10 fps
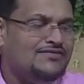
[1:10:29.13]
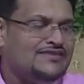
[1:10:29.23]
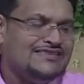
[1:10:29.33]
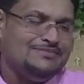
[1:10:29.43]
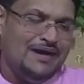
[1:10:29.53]

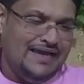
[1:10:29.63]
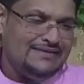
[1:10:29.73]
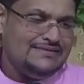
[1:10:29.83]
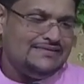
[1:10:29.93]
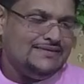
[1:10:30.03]

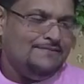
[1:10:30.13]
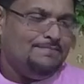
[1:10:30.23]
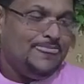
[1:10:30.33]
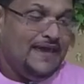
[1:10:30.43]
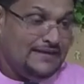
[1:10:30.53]
smiles.
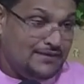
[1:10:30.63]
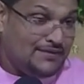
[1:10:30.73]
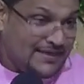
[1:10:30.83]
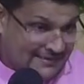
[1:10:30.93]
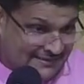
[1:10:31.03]
And they will
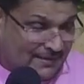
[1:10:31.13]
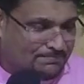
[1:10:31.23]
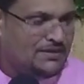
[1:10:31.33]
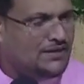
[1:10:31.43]
accept me,